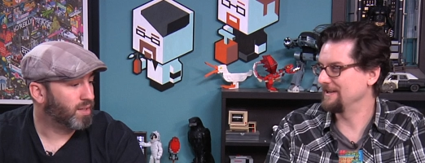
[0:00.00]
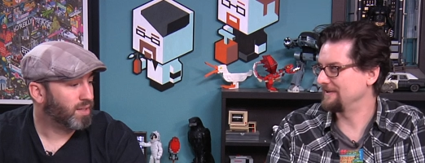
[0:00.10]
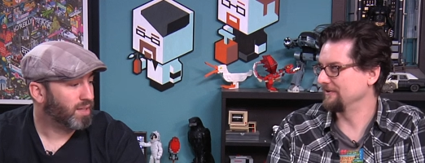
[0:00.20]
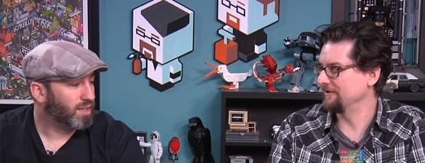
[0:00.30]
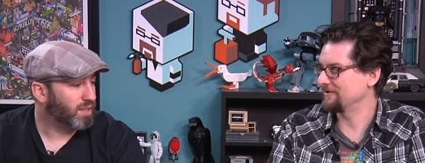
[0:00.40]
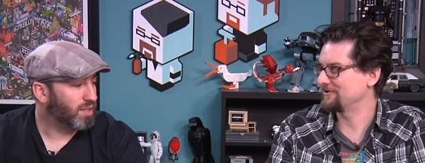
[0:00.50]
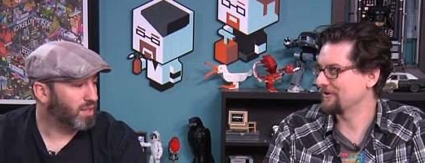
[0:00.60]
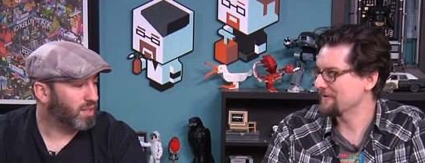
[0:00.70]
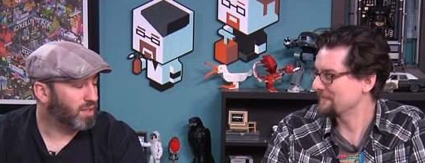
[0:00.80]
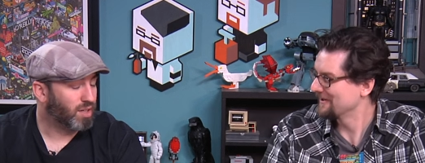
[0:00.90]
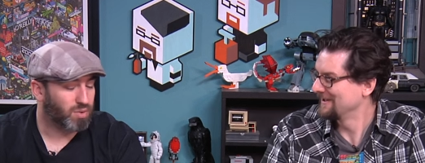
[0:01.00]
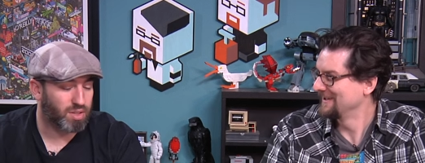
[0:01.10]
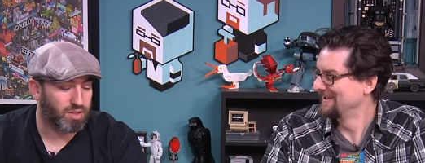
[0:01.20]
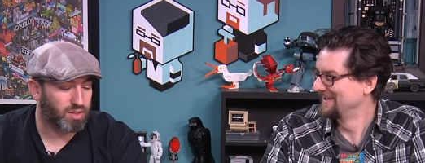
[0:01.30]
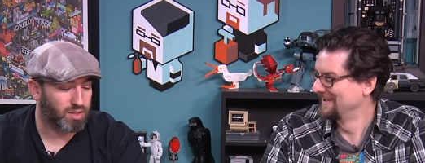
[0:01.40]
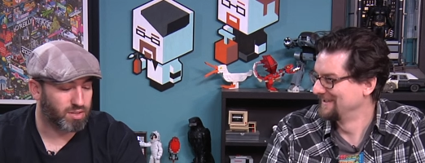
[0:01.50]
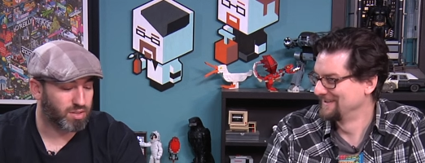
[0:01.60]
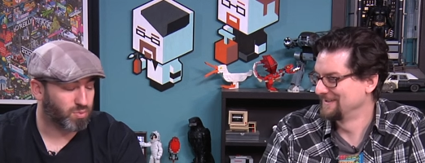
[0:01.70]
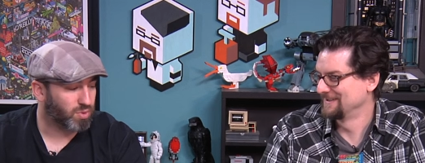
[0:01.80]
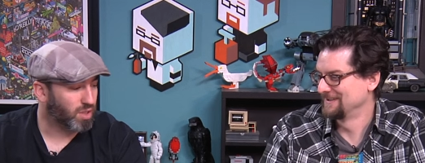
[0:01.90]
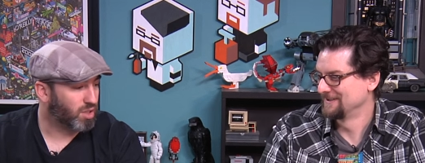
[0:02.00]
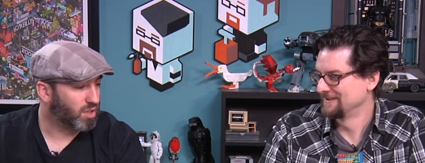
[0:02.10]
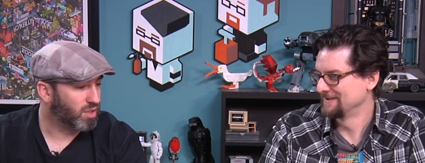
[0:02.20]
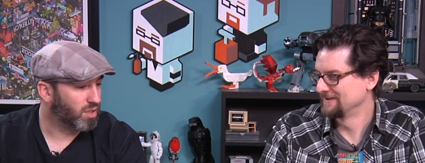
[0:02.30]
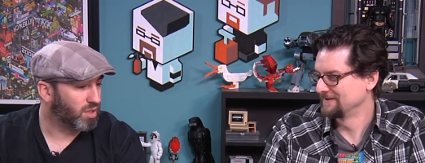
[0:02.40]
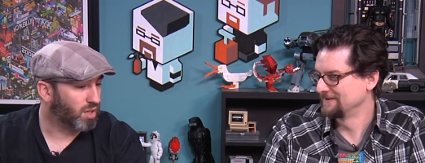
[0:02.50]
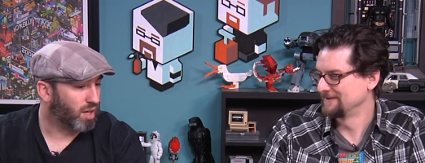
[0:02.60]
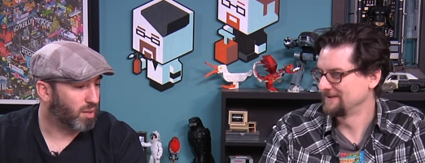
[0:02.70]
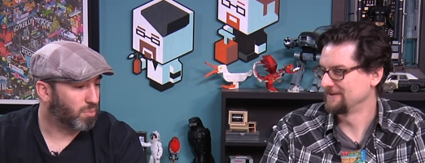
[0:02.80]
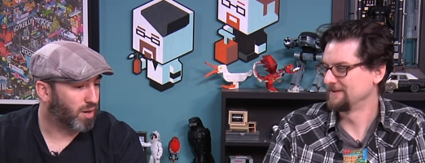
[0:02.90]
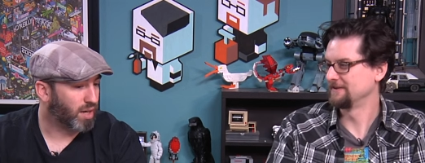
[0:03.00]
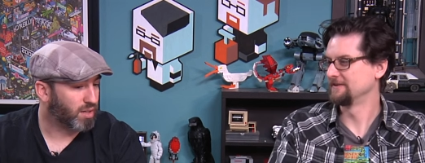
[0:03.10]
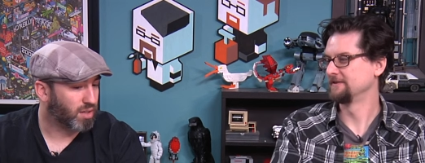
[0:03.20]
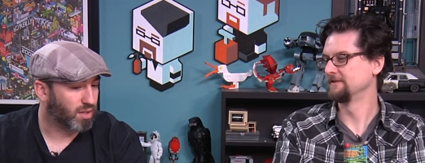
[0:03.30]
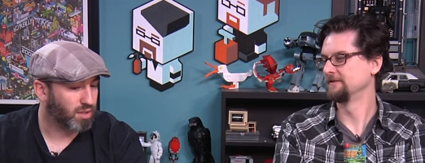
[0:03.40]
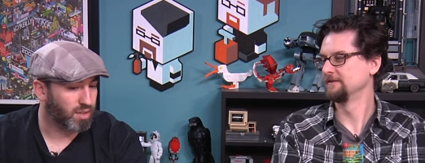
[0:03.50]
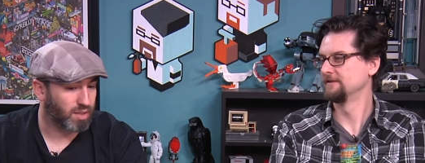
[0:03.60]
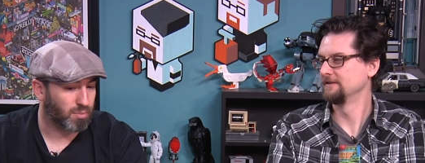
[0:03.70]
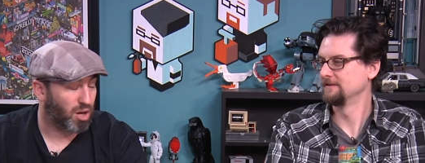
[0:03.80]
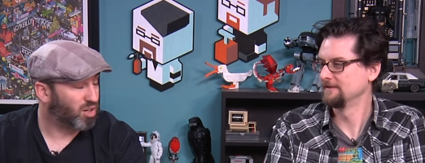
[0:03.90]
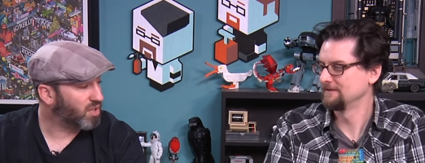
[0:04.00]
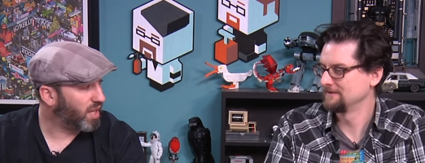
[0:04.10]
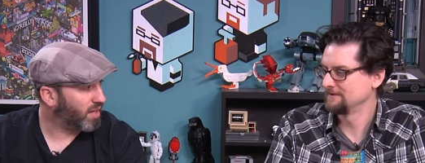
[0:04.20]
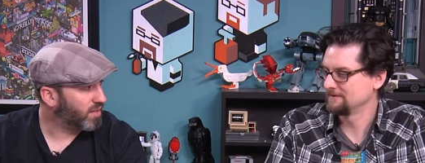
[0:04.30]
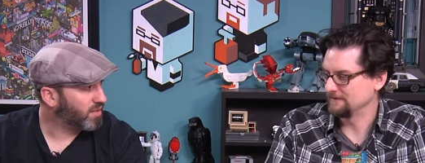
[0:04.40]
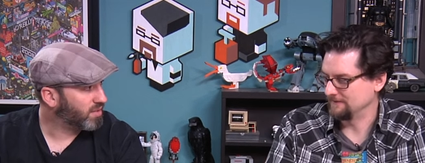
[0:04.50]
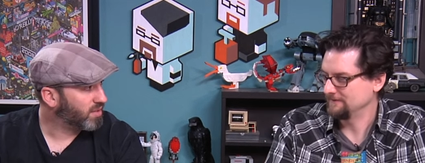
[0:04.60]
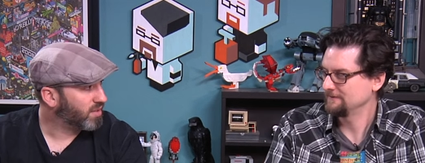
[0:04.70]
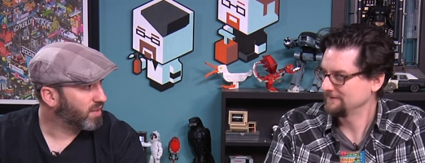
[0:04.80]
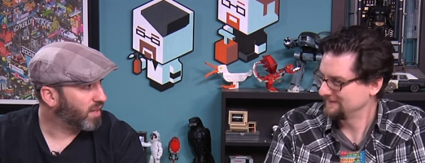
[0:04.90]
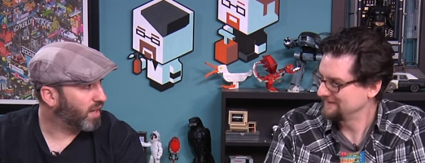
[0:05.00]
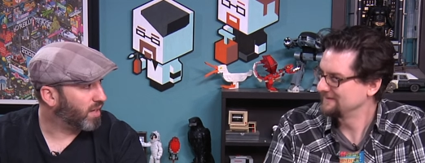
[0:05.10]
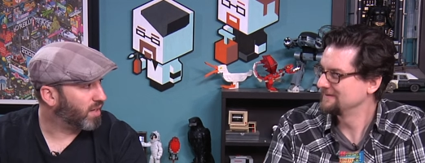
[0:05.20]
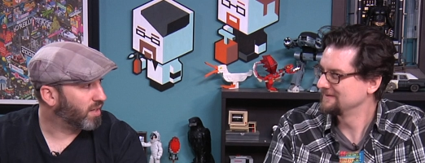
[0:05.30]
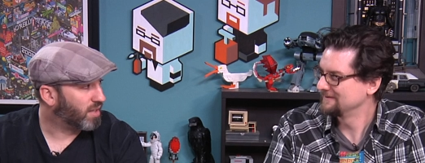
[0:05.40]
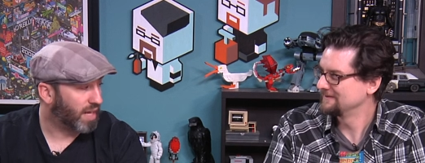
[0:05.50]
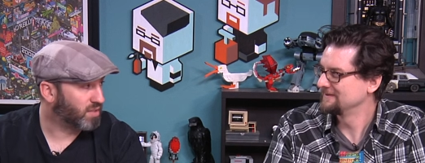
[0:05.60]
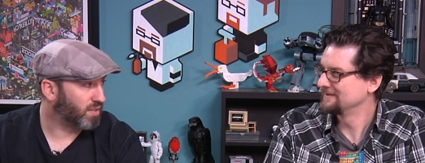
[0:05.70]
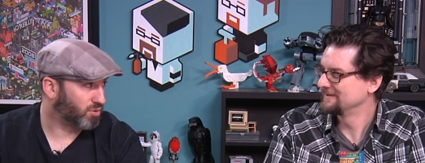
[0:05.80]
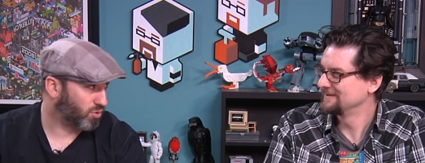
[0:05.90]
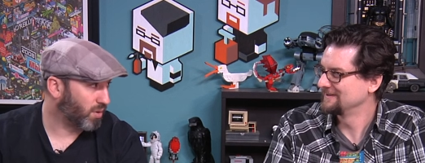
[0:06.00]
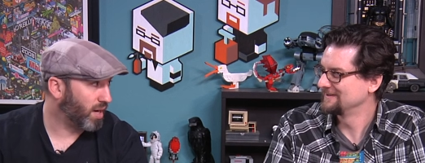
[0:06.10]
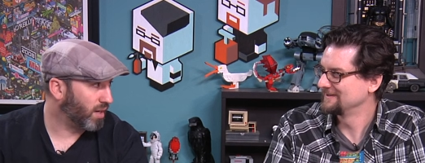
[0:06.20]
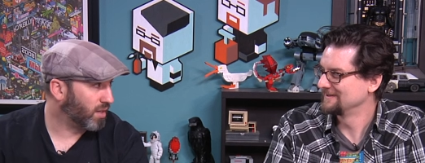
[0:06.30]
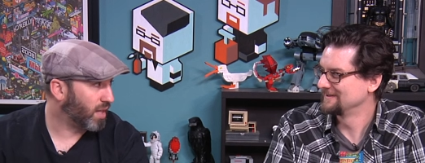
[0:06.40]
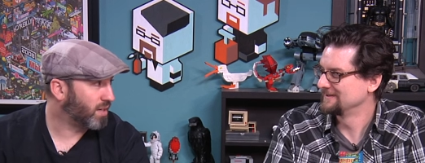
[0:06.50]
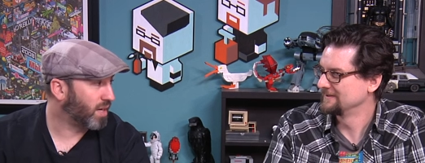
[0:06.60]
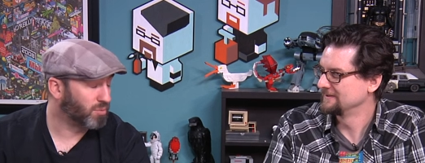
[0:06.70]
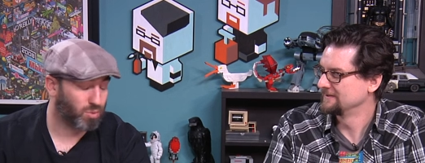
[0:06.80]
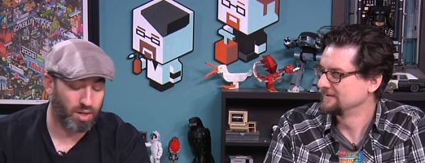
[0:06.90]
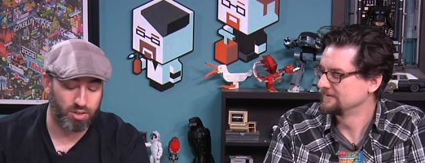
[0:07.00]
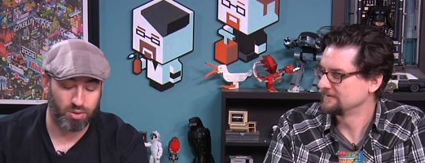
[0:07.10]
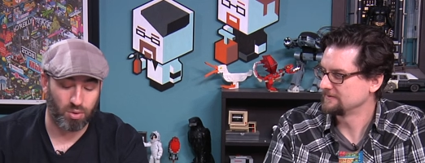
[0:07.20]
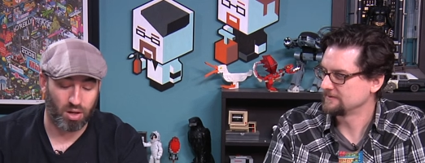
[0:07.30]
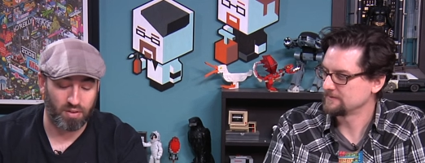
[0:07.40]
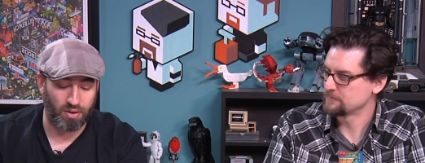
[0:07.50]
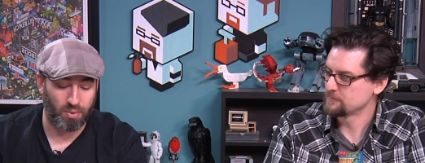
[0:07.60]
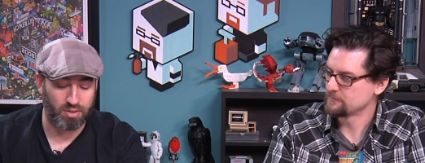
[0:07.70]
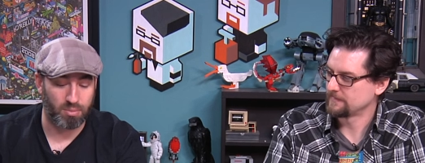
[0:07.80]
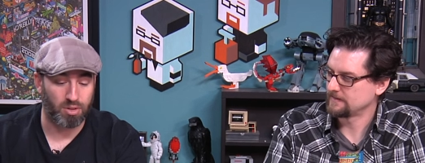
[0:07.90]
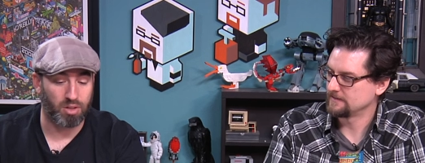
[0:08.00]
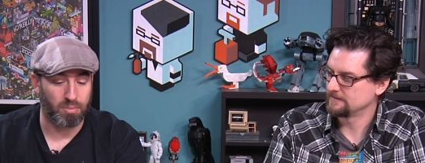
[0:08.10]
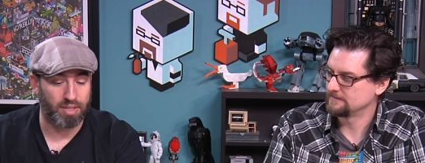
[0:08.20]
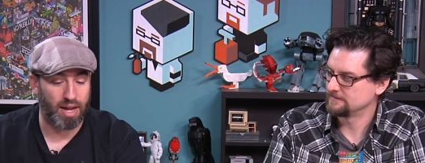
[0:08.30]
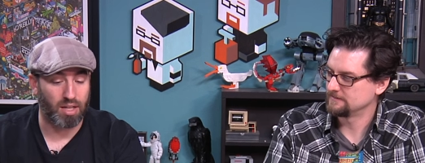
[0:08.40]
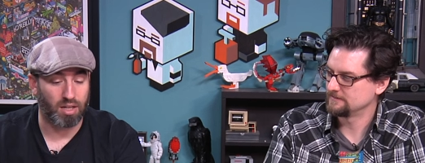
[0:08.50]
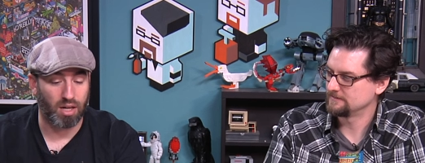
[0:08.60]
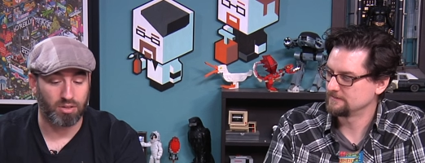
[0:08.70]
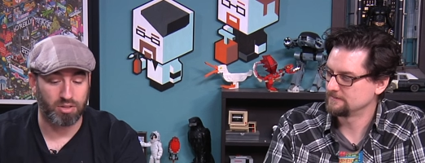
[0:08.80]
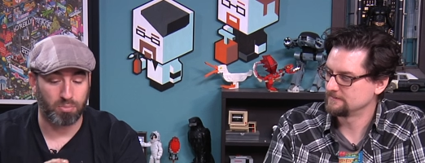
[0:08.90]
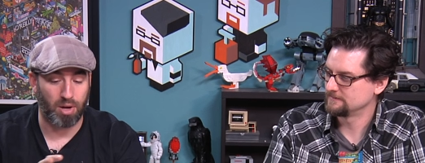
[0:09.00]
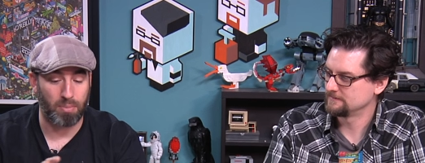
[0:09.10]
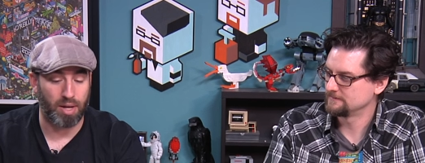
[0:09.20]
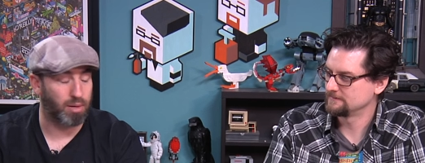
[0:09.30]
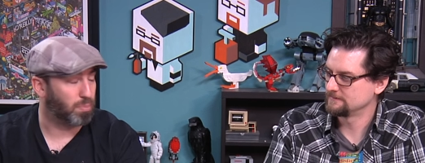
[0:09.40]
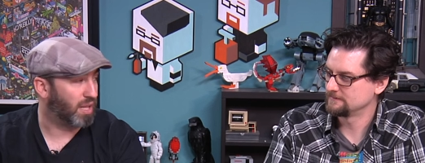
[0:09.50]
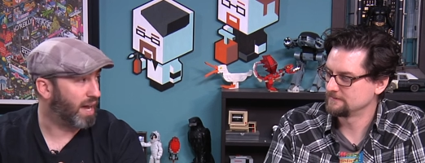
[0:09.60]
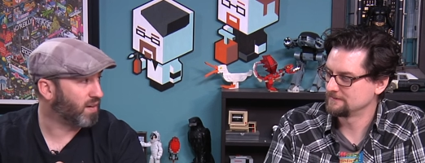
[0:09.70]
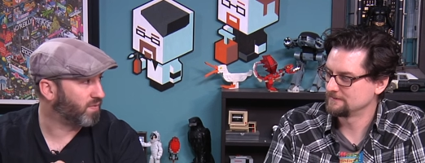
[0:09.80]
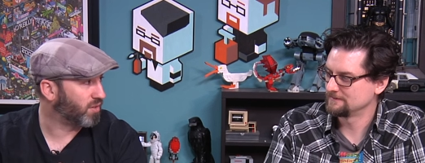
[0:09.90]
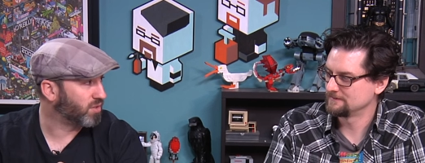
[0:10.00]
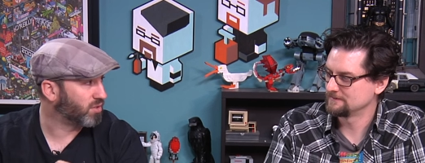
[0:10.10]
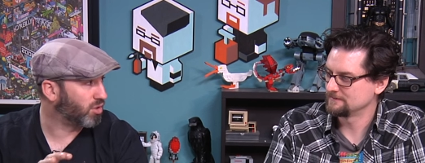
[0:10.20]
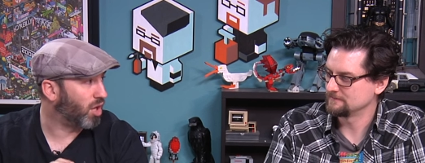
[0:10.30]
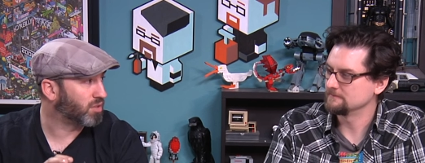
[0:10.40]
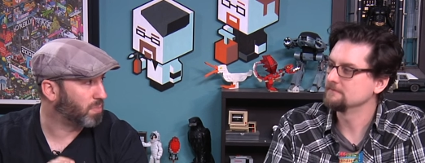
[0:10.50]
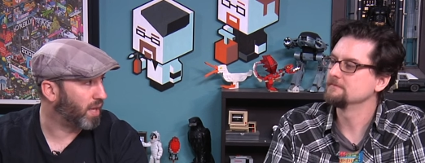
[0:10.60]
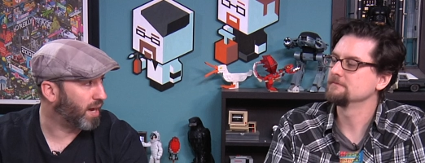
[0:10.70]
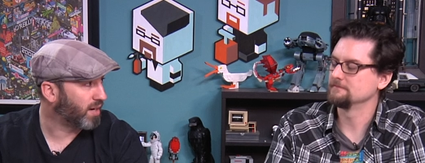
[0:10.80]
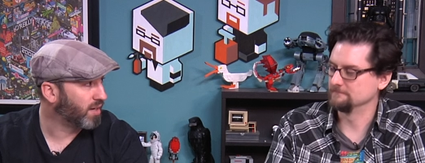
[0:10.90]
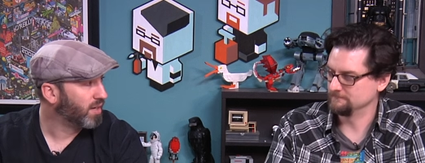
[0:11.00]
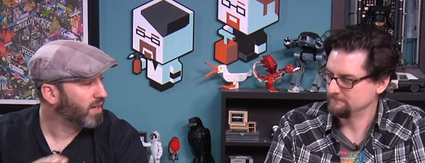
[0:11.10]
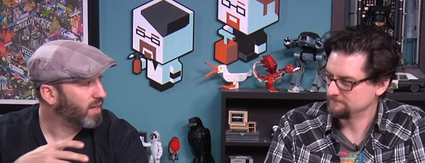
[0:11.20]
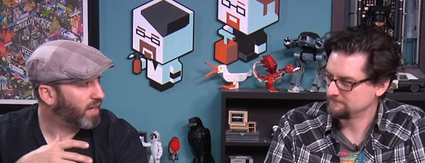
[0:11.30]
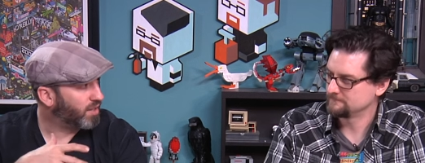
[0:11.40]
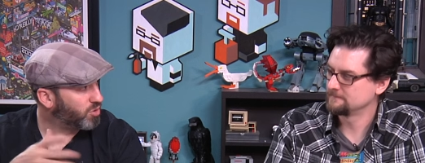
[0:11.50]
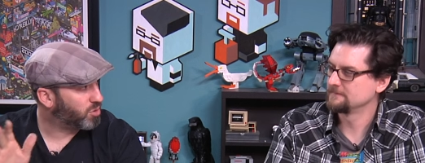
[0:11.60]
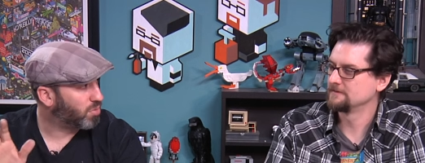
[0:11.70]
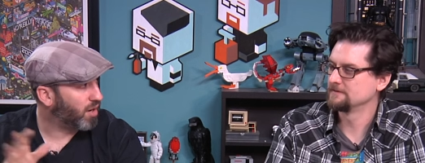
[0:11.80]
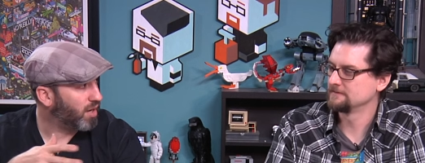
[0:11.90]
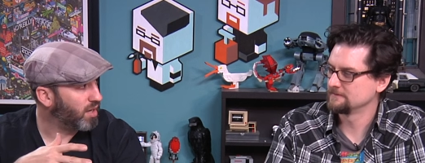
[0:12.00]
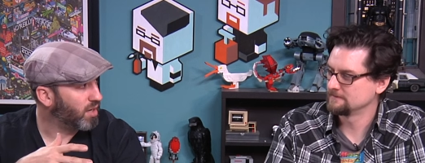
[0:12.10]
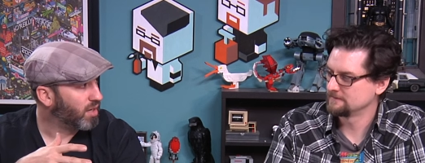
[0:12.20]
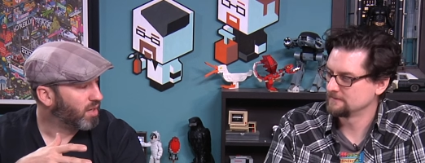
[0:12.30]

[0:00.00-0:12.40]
Speaker 1: it to look sharp?
Speaker 2: You know, there, there's this really good uh, brand called um, Alclad. Uh -huh. And that stuff's great. A lot of times when I do, if I want something to look metallic, I'll spray paint it black first, gloss black, mm -hmm. and then you spray